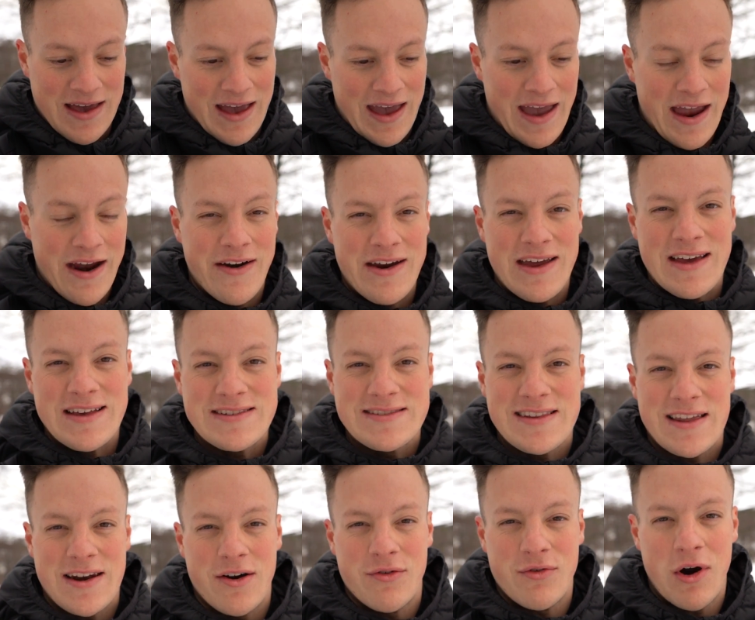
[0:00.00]
areas
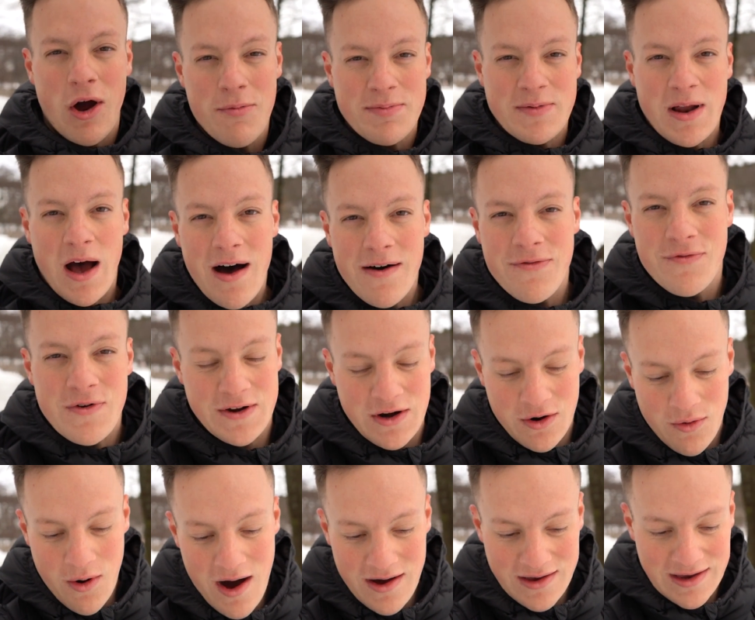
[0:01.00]
that are roped off when
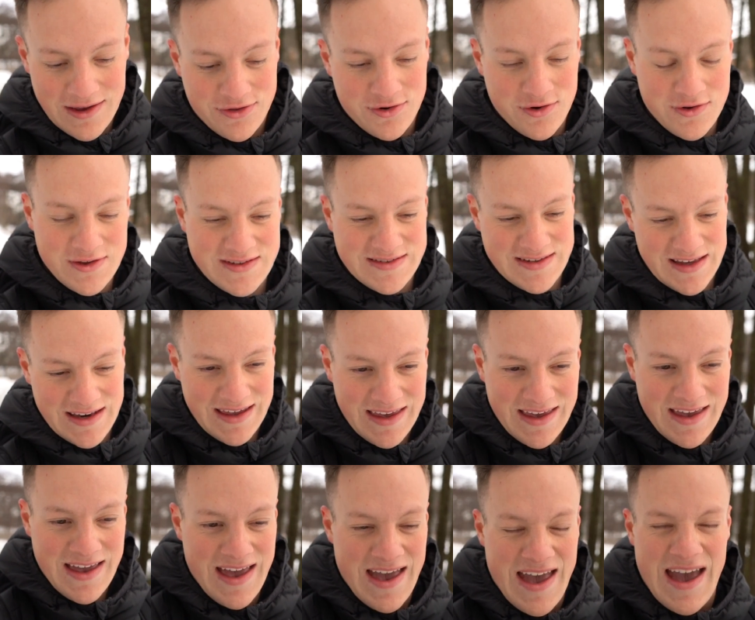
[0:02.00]
you're walking through the city.